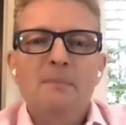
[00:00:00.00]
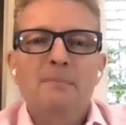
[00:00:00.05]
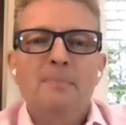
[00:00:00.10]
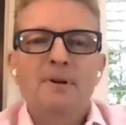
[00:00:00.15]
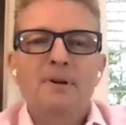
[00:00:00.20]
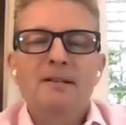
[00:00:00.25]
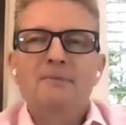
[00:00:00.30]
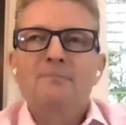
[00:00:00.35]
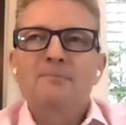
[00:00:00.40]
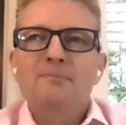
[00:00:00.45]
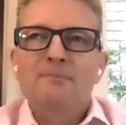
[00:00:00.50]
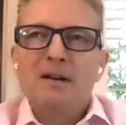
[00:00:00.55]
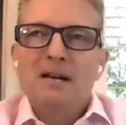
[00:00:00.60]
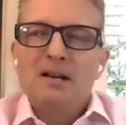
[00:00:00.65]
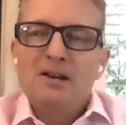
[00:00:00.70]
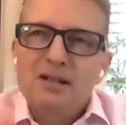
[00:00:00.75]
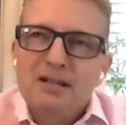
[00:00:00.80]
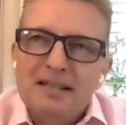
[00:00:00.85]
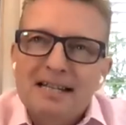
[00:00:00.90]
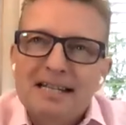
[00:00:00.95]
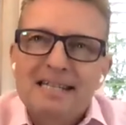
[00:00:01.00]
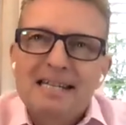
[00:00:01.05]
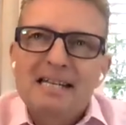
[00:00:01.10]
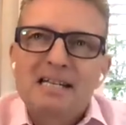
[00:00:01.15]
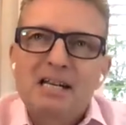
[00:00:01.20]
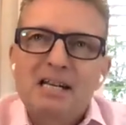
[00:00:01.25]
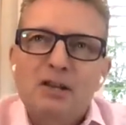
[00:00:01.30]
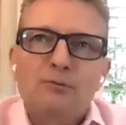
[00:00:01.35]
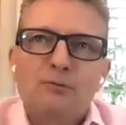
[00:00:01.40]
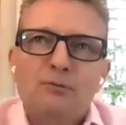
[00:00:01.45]
But we look at the
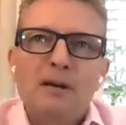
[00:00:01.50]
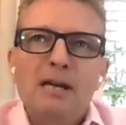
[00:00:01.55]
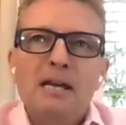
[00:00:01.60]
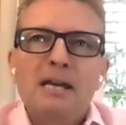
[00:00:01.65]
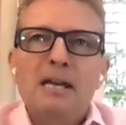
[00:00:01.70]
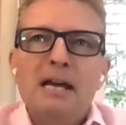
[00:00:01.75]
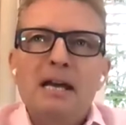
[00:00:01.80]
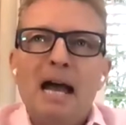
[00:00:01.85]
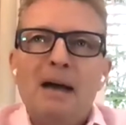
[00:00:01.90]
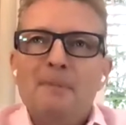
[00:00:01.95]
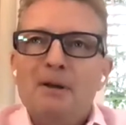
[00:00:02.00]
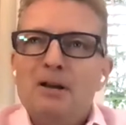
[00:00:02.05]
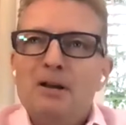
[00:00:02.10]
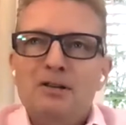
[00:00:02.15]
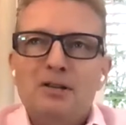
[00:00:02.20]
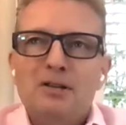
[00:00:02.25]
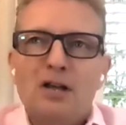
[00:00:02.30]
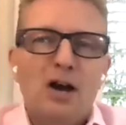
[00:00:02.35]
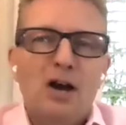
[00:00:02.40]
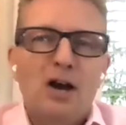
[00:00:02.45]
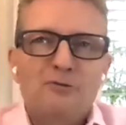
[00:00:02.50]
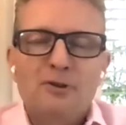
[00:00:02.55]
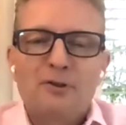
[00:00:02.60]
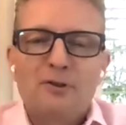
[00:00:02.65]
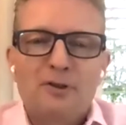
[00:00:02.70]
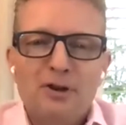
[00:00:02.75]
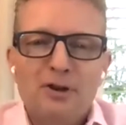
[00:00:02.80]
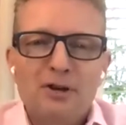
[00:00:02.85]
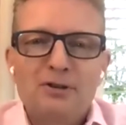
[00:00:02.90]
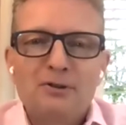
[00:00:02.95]
63 and we look at the
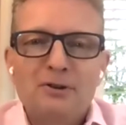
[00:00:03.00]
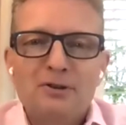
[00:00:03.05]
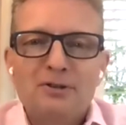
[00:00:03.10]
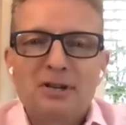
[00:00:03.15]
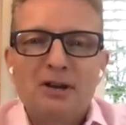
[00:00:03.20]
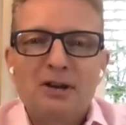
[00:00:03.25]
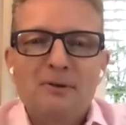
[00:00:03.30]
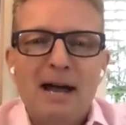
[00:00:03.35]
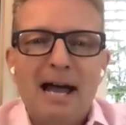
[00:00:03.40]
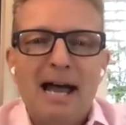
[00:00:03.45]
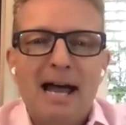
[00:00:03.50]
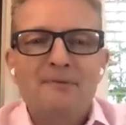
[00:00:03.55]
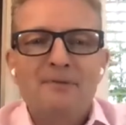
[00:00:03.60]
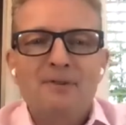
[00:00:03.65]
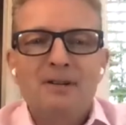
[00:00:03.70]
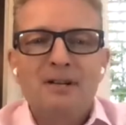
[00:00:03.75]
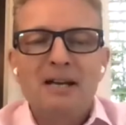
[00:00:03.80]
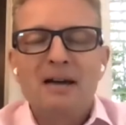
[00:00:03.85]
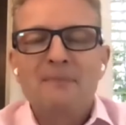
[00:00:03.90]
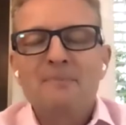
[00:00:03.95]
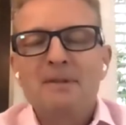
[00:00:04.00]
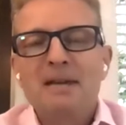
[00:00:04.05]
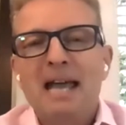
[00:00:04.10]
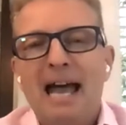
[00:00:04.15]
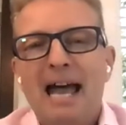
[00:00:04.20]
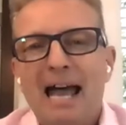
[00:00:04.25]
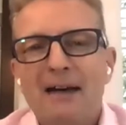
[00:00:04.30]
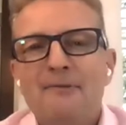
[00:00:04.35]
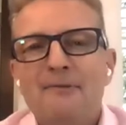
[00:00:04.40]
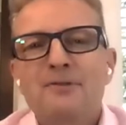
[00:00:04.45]
130 or so who haven't, and we
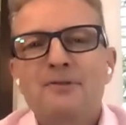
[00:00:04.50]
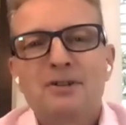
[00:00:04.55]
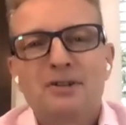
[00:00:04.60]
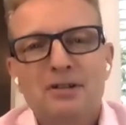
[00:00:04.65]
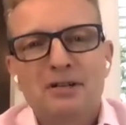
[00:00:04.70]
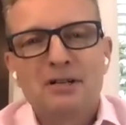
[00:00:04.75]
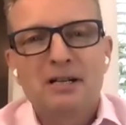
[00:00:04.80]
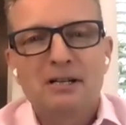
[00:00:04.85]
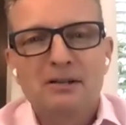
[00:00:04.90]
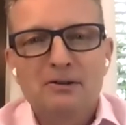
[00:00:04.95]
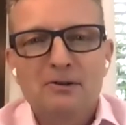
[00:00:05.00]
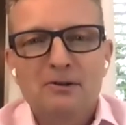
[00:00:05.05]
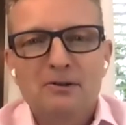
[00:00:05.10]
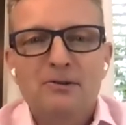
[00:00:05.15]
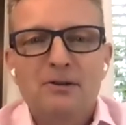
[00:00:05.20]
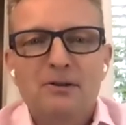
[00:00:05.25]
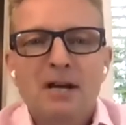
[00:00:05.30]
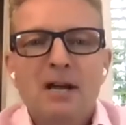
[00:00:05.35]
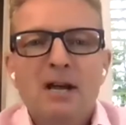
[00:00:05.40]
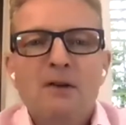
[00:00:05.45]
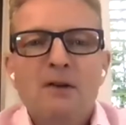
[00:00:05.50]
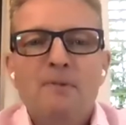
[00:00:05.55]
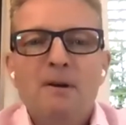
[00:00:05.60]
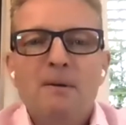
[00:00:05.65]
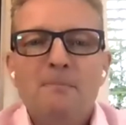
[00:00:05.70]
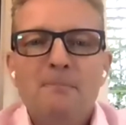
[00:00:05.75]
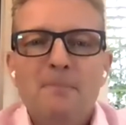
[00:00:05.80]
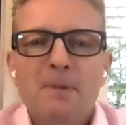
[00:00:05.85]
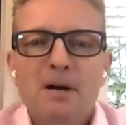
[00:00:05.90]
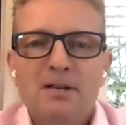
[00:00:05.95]
have to conclude
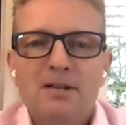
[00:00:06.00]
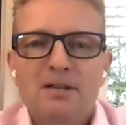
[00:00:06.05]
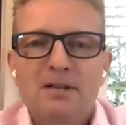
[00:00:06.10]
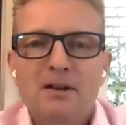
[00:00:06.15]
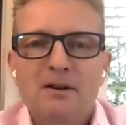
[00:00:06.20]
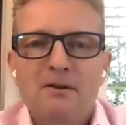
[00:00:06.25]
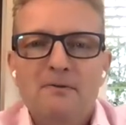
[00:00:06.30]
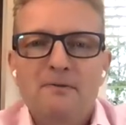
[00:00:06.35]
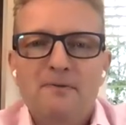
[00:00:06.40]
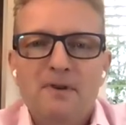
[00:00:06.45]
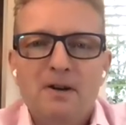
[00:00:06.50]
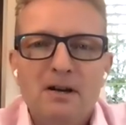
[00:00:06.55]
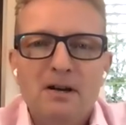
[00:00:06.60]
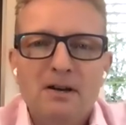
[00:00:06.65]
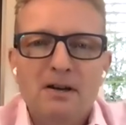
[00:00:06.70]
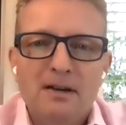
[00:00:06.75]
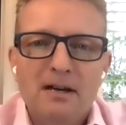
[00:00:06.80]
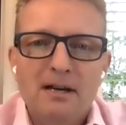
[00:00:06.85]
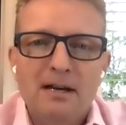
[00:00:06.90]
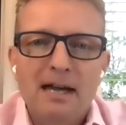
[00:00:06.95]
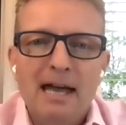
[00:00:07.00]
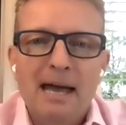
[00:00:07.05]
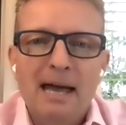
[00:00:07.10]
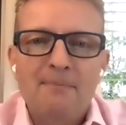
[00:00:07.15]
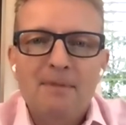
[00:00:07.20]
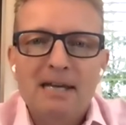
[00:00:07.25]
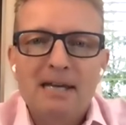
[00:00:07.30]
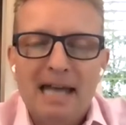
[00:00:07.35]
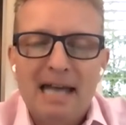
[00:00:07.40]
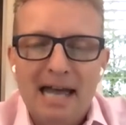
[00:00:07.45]
we must go further
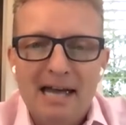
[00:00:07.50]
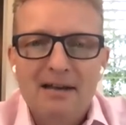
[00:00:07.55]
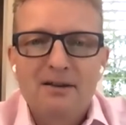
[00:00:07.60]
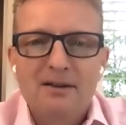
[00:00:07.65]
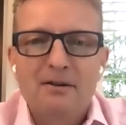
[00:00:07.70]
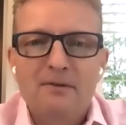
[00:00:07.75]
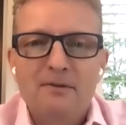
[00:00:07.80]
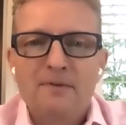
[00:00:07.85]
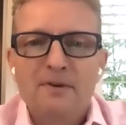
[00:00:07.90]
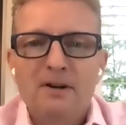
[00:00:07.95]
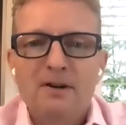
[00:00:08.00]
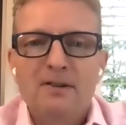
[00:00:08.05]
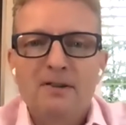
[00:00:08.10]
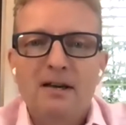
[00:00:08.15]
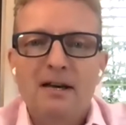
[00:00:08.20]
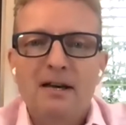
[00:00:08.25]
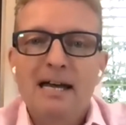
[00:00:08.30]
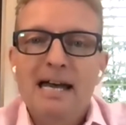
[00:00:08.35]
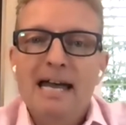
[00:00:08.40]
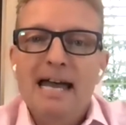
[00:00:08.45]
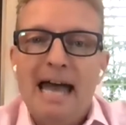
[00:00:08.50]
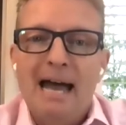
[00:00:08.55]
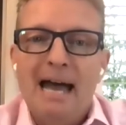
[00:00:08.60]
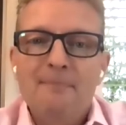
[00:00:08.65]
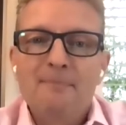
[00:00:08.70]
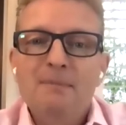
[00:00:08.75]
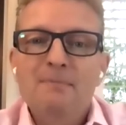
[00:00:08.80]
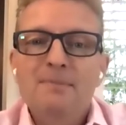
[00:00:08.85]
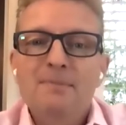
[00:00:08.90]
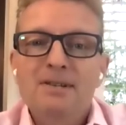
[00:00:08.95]
and we can go further
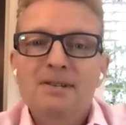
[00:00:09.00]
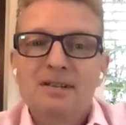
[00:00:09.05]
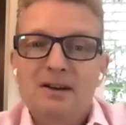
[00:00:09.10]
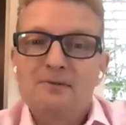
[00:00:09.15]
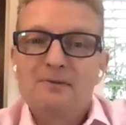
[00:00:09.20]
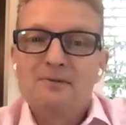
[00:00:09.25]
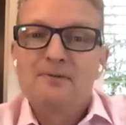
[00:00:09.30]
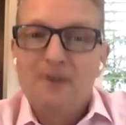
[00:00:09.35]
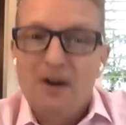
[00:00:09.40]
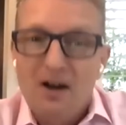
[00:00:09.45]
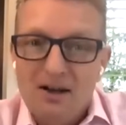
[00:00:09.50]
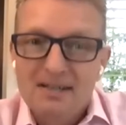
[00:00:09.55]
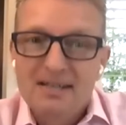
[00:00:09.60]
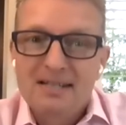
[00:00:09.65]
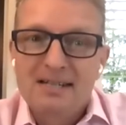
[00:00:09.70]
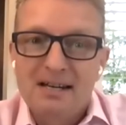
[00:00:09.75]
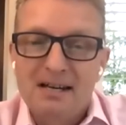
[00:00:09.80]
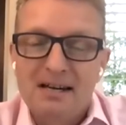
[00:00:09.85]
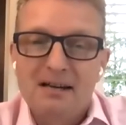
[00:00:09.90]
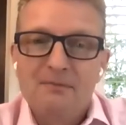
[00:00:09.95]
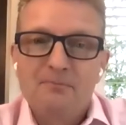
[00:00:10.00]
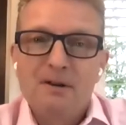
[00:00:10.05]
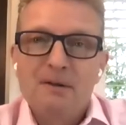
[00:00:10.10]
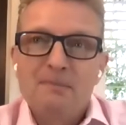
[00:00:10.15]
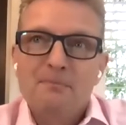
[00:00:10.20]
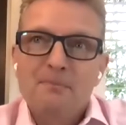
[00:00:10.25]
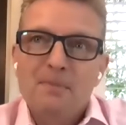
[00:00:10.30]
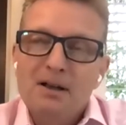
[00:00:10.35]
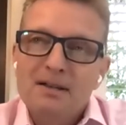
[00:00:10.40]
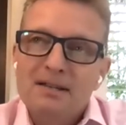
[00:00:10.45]
and we must go faster.
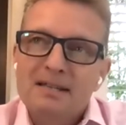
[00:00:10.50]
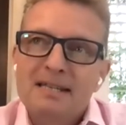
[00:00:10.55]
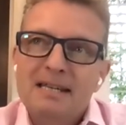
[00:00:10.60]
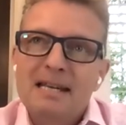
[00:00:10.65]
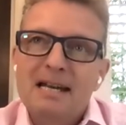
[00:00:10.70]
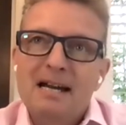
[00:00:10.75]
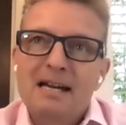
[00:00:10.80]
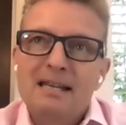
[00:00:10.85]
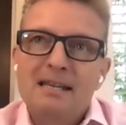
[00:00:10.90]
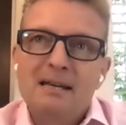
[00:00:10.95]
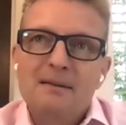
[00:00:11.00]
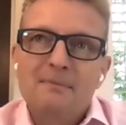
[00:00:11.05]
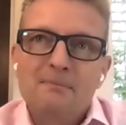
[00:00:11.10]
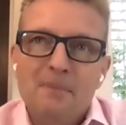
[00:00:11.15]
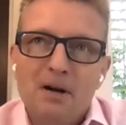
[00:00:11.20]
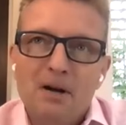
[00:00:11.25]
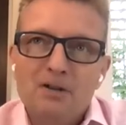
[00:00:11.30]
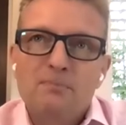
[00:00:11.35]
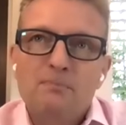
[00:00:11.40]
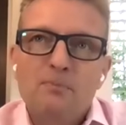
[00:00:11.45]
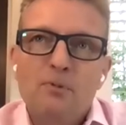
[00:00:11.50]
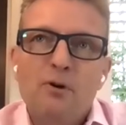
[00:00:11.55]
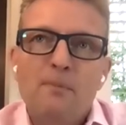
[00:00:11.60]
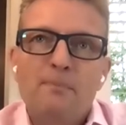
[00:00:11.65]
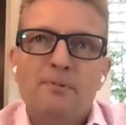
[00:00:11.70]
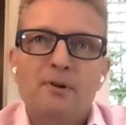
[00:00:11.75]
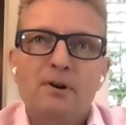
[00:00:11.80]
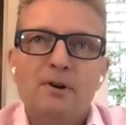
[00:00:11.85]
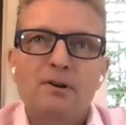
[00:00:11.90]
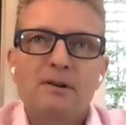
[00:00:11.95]
We must see, I think, much more
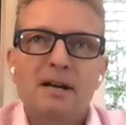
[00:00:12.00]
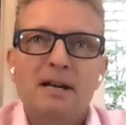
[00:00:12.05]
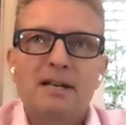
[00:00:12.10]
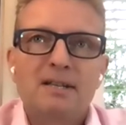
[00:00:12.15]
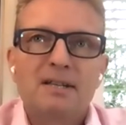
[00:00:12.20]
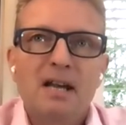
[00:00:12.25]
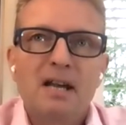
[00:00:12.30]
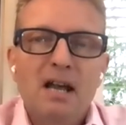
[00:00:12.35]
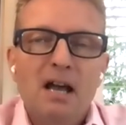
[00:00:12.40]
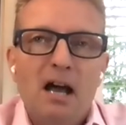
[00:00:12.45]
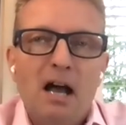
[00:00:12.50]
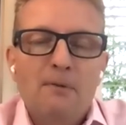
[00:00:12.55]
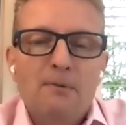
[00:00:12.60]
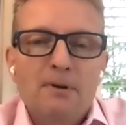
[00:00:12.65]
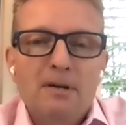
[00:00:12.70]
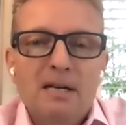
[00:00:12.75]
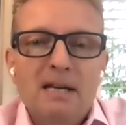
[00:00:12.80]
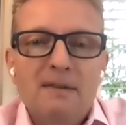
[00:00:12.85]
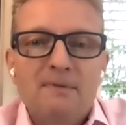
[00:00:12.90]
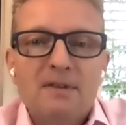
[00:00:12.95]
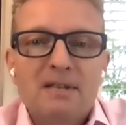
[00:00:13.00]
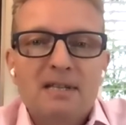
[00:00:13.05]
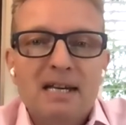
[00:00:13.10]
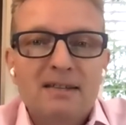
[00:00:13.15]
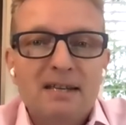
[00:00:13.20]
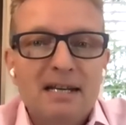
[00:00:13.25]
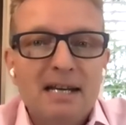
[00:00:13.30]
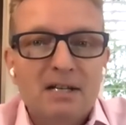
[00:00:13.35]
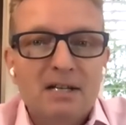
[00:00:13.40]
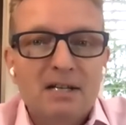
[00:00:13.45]
progress. I wouldn't even
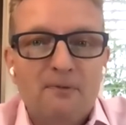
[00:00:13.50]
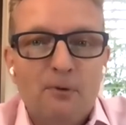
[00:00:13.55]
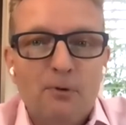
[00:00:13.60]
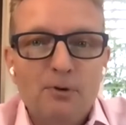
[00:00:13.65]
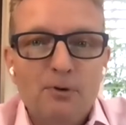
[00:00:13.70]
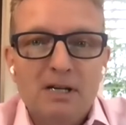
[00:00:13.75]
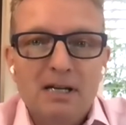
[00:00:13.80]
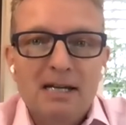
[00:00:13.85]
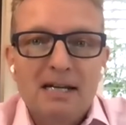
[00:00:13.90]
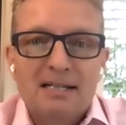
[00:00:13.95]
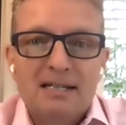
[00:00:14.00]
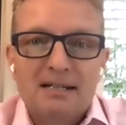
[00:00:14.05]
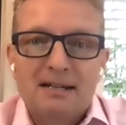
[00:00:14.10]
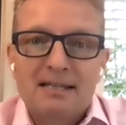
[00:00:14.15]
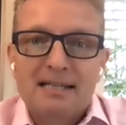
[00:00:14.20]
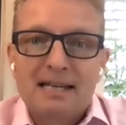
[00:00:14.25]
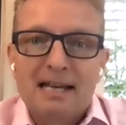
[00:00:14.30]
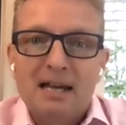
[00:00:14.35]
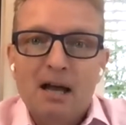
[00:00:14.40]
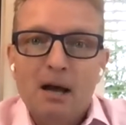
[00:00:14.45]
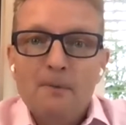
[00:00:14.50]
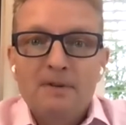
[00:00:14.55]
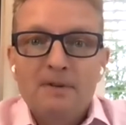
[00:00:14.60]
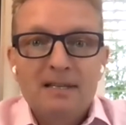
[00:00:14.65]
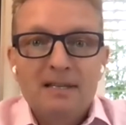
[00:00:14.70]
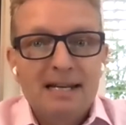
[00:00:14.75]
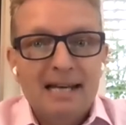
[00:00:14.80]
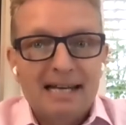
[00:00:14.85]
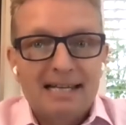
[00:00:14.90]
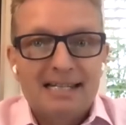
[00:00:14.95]
say the next 40 years. I'd say
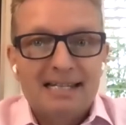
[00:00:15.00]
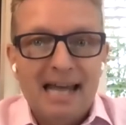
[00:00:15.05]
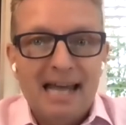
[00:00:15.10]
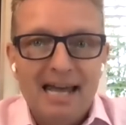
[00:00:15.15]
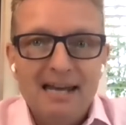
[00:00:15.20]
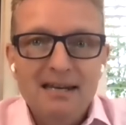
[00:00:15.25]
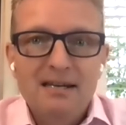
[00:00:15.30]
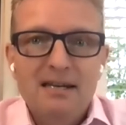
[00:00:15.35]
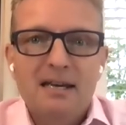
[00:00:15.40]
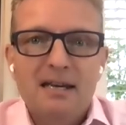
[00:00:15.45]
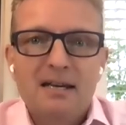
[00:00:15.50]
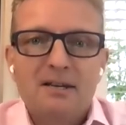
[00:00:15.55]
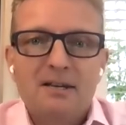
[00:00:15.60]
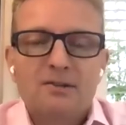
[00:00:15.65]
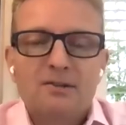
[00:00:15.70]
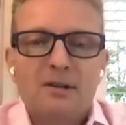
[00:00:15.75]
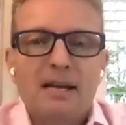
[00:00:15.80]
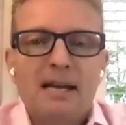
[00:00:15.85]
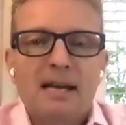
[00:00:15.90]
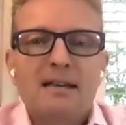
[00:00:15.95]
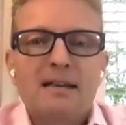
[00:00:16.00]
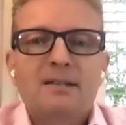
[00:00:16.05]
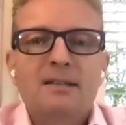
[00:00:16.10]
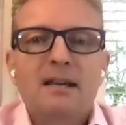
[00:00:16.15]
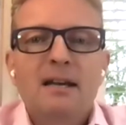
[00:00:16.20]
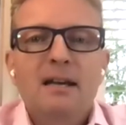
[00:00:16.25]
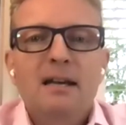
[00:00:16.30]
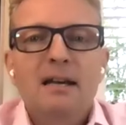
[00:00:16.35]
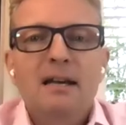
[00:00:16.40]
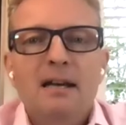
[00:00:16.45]
hopefully the next 10 years or
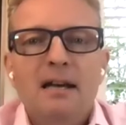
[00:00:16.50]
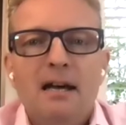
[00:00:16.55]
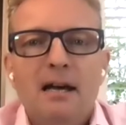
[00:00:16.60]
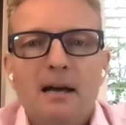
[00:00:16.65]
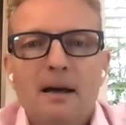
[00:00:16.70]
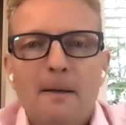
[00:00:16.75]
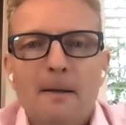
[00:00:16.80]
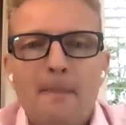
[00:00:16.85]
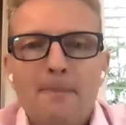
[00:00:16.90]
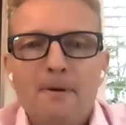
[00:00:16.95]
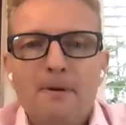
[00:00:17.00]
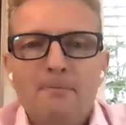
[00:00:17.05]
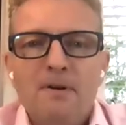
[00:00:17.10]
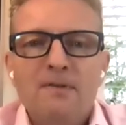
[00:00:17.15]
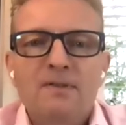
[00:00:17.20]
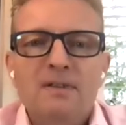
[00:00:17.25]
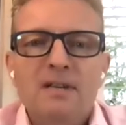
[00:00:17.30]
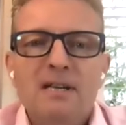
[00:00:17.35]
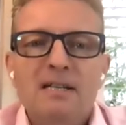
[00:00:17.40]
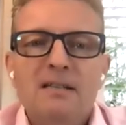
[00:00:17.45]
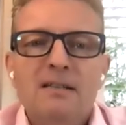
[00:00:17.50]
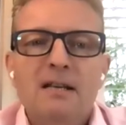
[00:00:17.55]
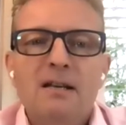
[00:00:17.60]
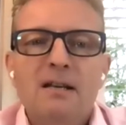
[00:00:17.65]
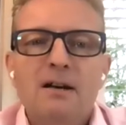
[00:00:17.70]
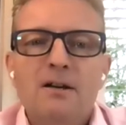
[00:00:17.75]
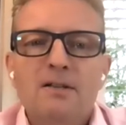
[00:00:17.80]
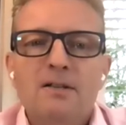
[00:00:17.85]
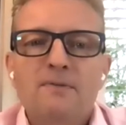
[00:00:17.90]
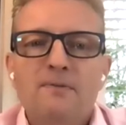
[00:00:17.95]
less than we've seen in the
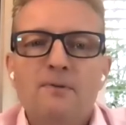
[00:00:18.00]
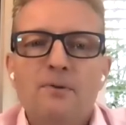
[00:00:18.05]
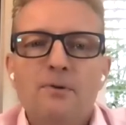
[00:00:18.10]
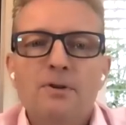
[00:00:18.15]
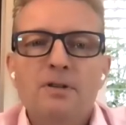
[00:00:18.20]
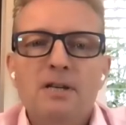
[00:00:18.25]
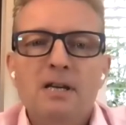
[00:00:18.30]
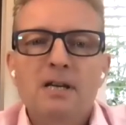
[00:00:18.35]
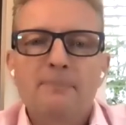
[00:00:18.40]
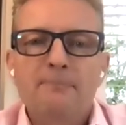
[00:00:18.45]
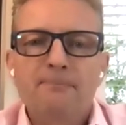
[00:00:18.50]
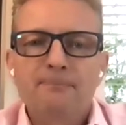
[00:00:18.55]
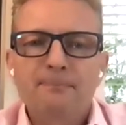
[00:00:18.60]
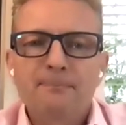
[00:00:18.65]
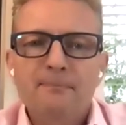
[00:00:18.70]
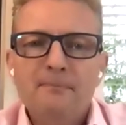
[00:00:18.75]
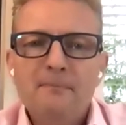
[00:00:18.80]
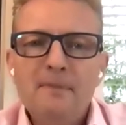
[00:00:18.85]
last 40.